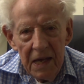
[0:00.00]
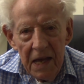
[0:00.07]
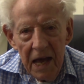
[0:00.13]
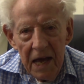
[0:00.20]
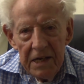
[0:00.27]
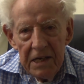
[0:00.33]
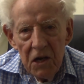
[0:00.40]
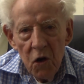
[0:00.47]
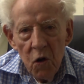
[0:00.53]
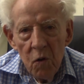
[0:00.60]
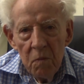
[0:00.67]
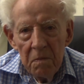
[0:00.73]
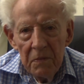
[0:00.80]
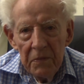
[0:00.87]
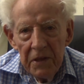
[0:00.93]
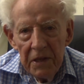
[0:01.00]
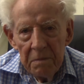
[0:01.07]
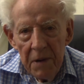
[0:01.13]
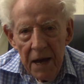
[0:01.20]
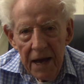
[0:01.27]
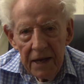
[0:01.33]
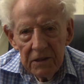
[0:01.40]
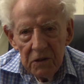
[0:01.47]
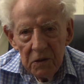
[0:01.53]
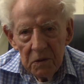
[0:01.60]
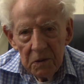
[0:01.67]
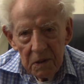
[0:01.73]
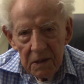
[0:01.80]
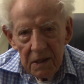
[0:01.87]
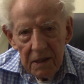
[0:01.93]
And he opened the back
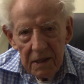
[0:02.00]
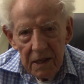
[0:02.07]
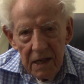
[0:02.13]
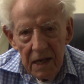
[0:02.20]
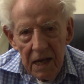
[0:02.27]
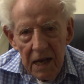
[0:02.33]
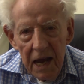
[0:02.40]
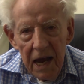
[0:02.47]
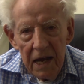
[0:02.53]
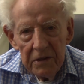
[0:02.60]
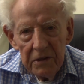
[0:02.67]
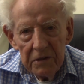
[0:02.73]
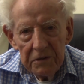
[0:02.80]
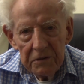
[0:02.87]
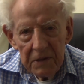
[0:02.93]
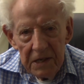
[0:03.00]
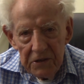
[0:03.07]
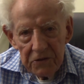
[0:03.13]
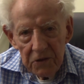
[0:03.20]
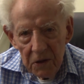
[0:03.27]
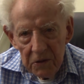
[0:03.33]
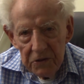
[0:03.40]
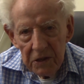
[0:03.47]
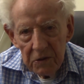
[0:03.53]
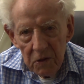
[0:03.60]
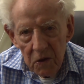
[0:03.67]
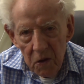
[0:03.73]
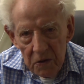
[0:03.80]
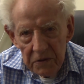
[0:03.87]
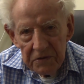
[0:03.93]
door, and the three-star
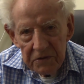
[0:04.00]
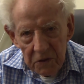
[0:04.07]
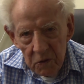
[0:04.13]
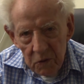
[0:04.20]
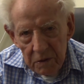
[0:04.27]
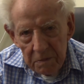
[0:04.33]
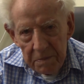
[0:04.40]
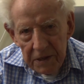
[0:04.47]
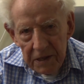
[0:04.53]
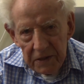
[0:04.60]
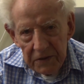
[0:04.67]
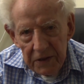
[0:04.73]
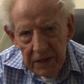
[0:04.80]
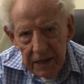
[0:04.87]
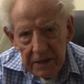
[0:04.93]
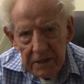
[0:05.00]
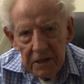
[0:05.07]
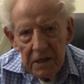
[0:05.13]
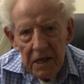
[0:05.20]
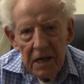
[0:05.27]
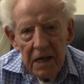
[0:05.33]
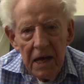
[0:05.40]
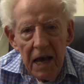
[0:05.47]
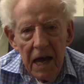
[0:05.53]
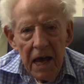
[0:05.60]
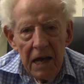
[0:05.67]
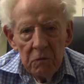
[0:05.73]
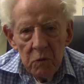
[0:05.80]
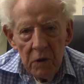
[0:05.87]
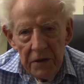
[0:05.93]
general also appeared then,
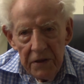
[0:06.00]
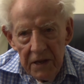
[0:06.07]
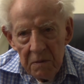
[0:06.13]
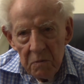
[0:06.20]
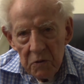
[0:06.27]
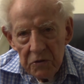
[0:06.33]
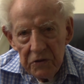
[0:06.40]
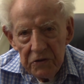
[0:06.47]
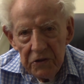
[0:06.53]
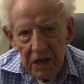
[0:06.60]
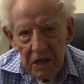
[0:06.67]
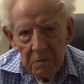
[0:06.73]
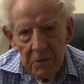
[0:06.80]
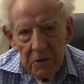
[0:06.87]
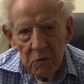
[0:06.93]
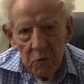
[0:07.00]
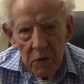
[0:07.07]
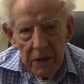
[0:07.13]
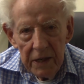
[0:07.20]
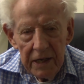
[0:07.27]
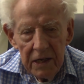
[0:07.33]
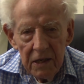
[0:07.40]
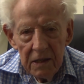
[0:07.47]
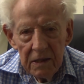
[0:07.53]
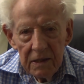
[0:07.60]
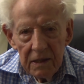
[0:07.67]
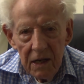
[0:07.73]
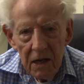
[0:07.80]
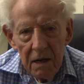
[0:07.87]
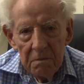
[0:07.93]
and with him was a gentleman wearing a
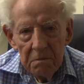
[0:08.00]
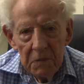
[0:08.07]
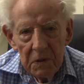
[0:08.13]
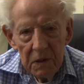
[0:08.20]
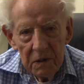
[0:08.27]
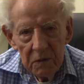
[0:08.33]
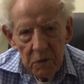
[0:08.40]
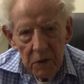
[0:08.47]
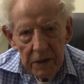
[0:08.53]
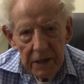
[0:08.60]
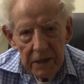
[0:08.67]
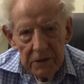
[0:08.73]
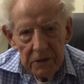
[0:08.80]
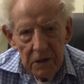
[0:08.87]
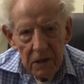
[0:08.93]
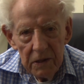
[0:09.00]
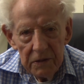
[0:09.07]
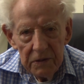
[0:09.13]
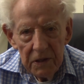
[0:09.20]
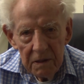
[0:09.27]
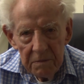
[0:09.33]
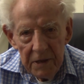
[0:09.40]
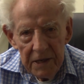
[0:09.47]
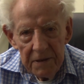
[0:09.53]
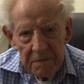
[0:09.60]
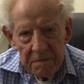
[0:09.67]
Homburg, wearing a derby.